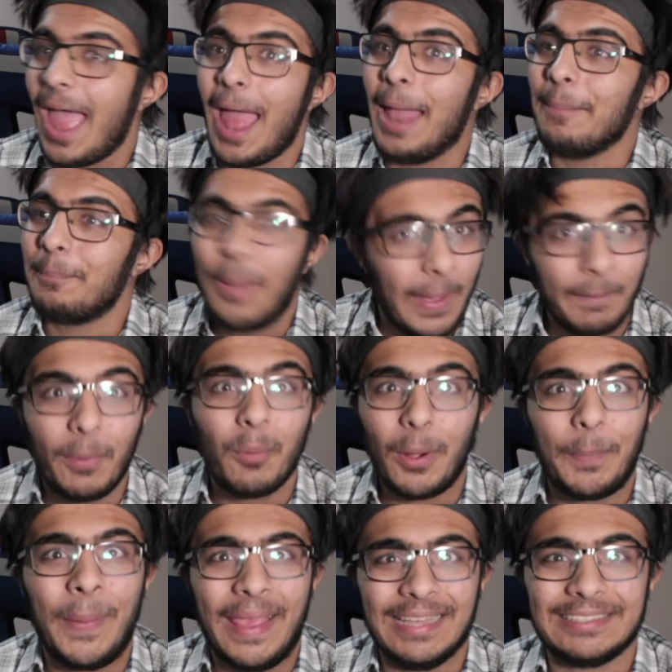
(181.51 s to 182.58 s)
And people
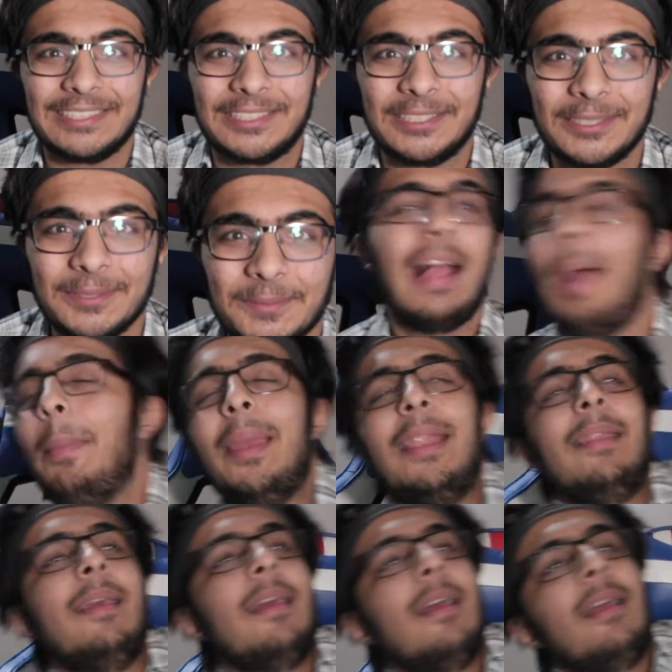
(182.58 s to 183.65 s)
were pissed. I
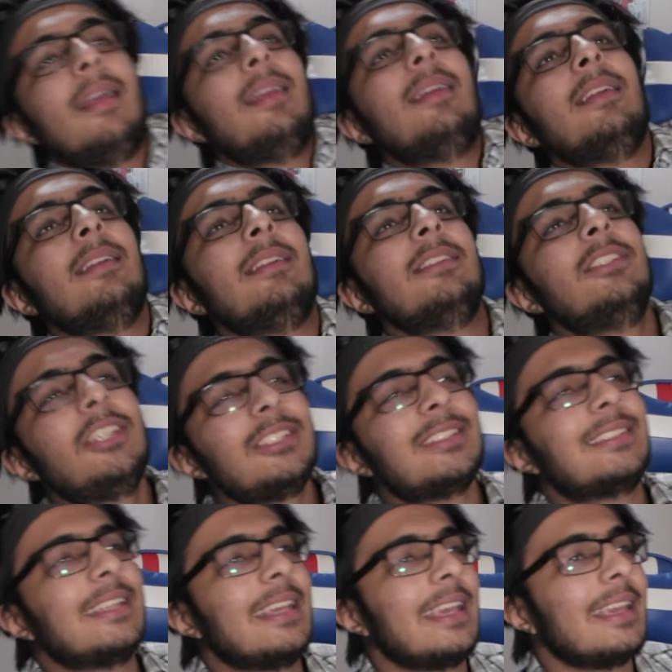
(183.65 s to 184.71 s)
mean,
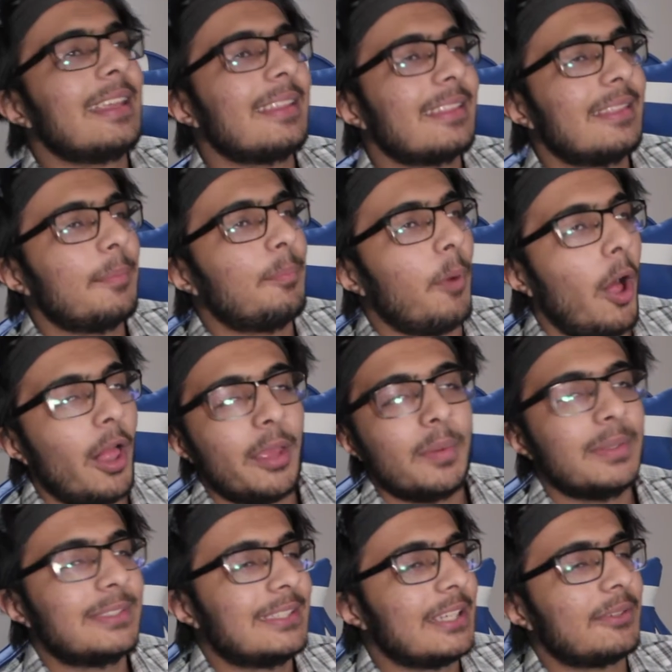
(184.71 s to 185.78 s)
just seeing the
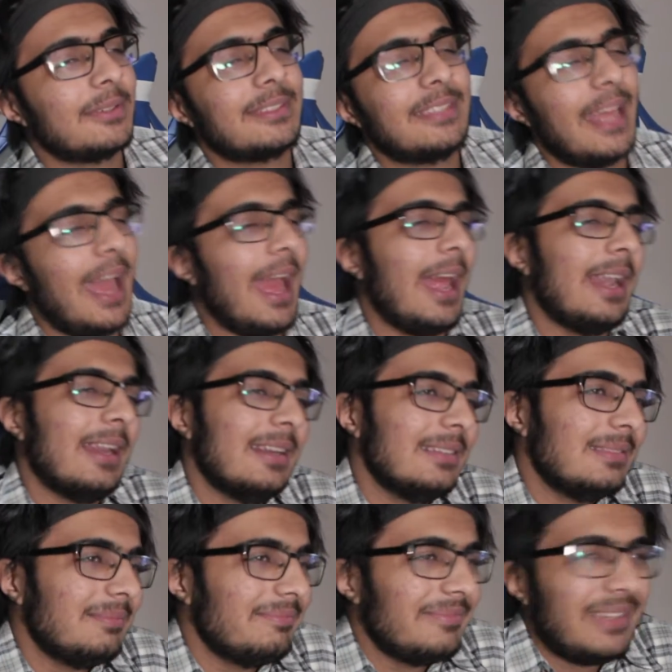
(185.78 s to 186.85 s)
Bollywood sequence they had,
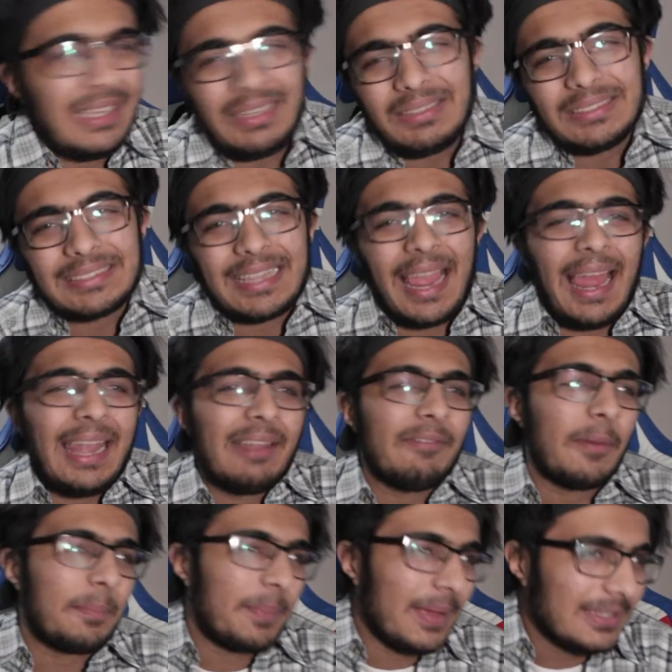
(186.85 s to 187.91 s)
it was kind of
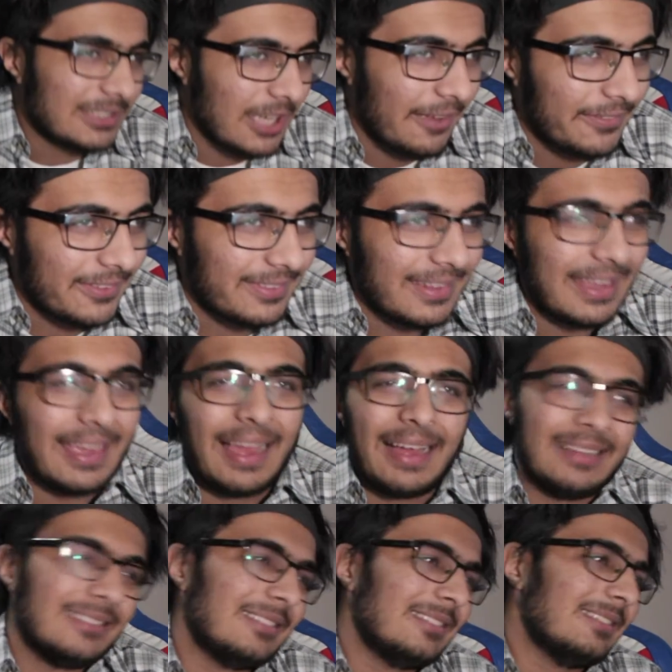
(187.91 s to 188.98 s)
a piss off to see
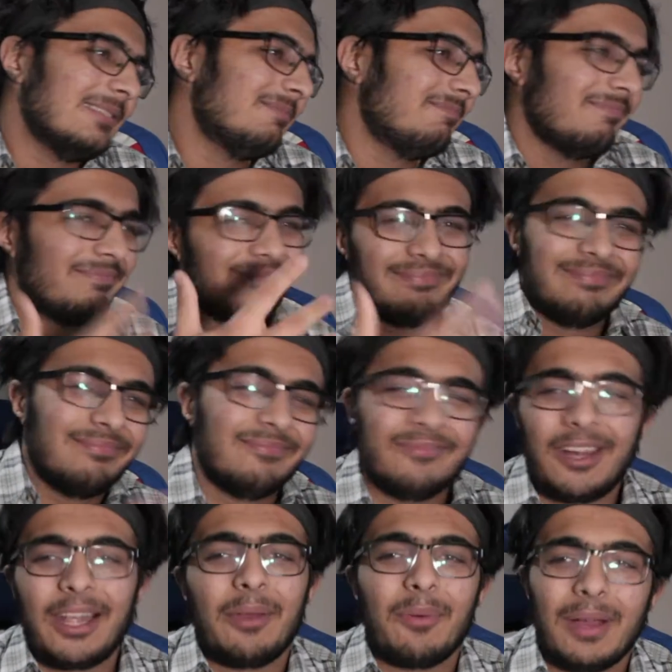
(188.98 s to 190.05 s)

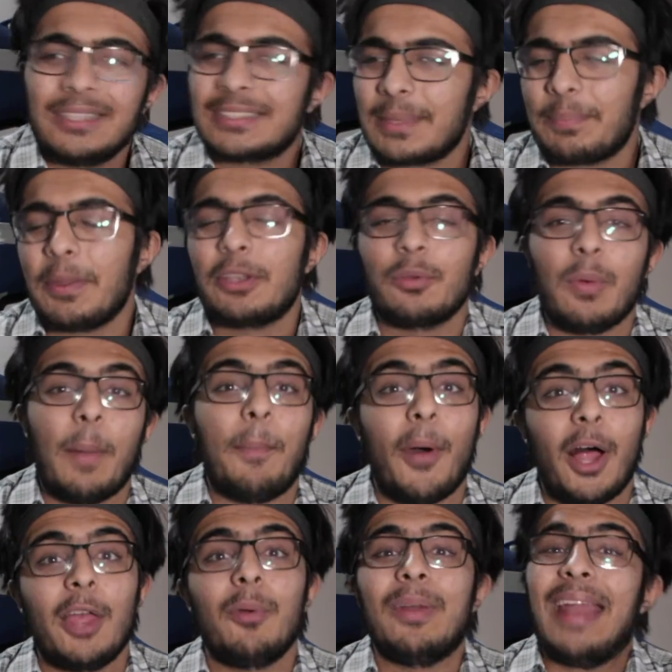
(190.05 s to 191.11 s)
what it was compared to what
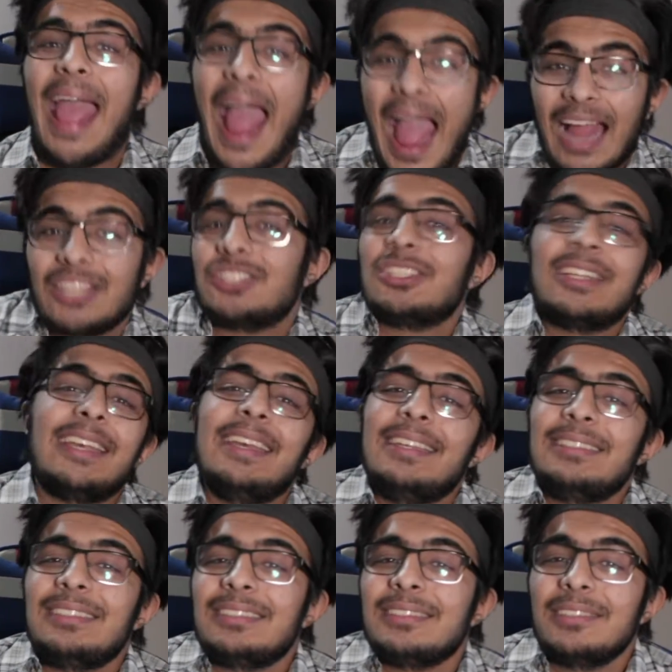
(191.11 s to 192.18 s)
Bollywood actually
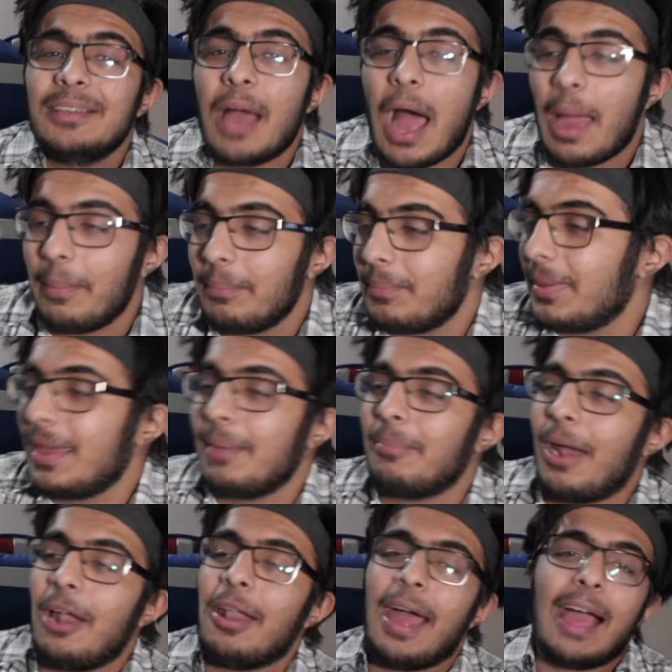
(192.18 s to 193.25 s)
is. Being
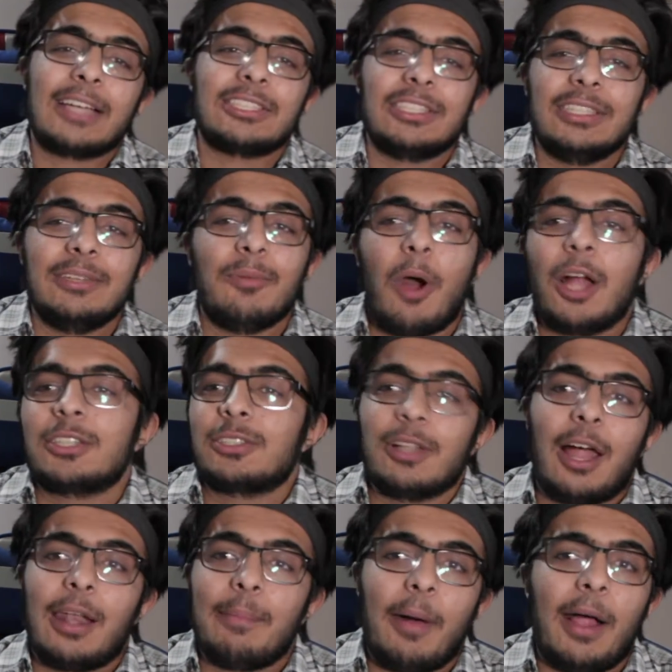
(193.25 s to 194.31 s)
brown, I actually watched a
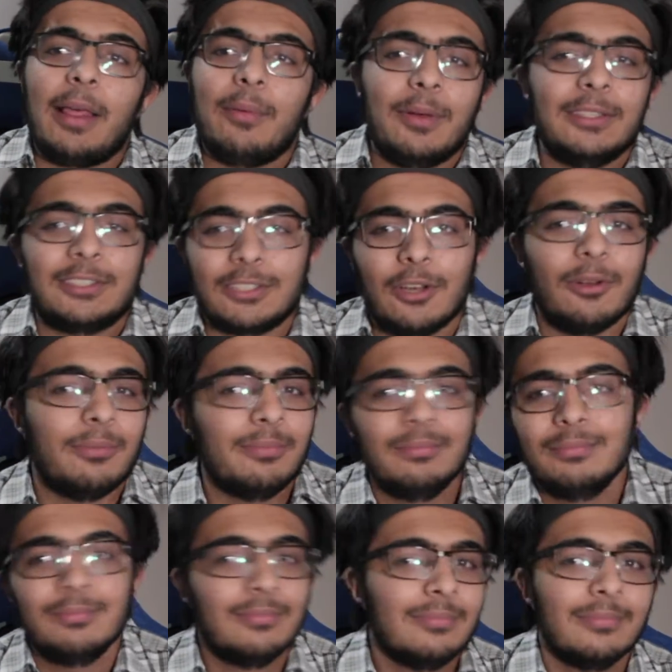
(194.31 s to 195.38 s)
lot of Bollywood, so
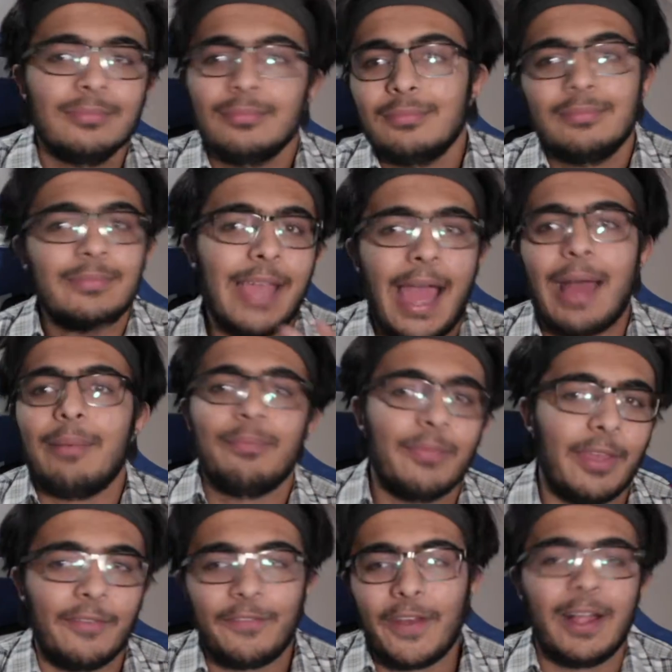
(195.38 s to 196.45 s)
yeah,
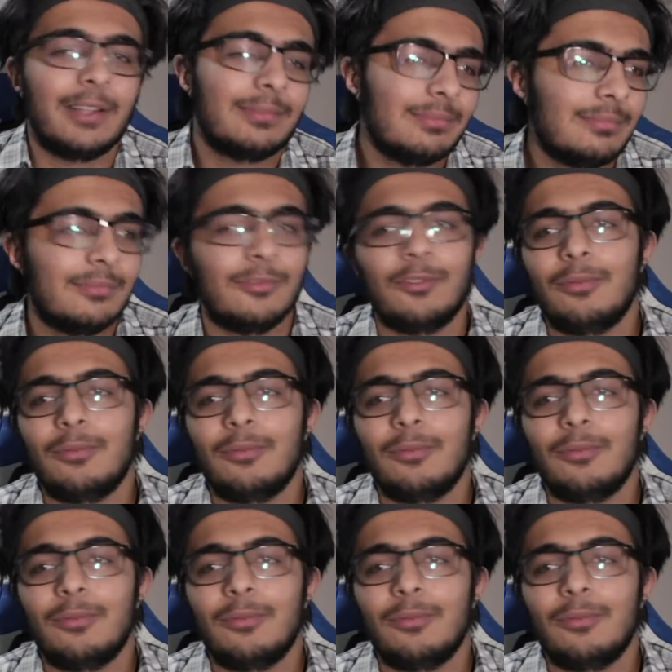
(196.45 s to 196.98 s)
it felt